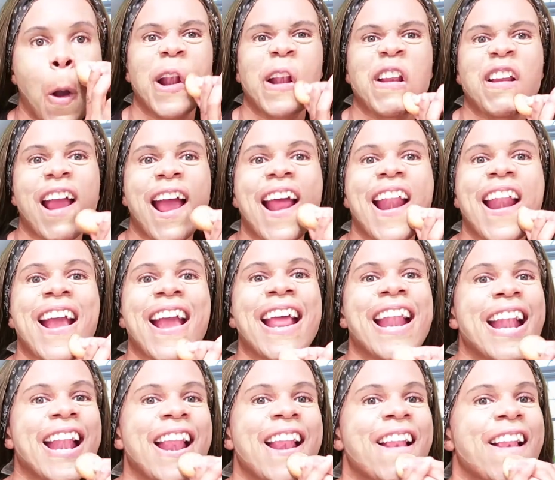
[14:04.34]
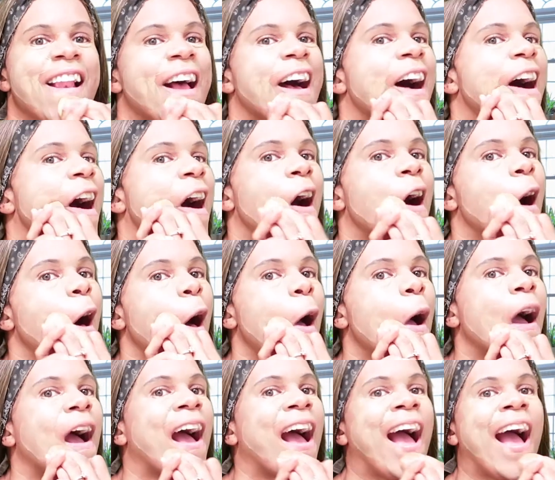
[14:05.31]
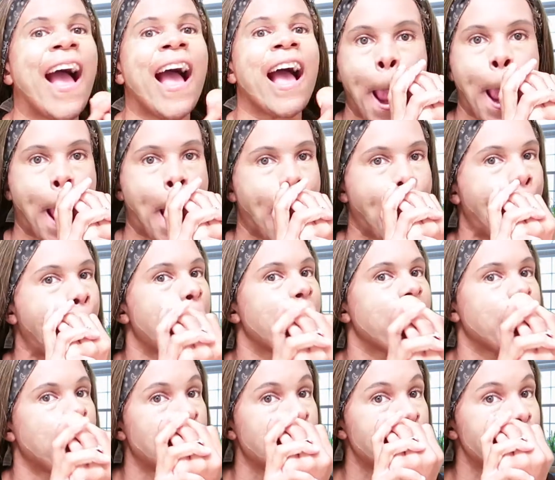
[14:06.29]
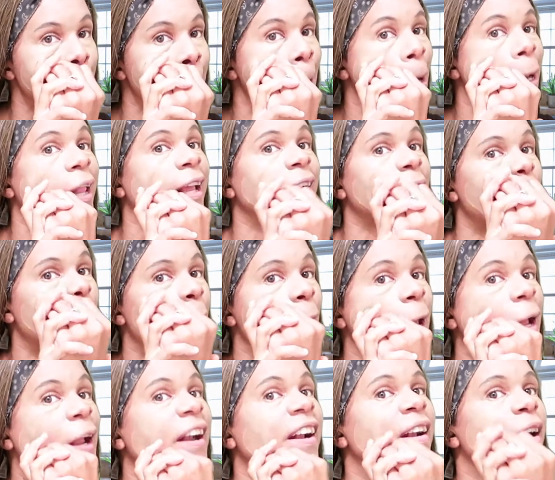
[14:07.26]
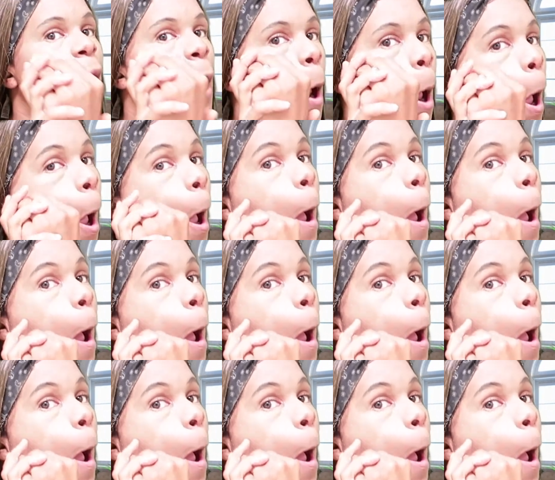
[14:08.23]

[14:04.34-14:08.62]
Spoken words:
try to get this all in really good,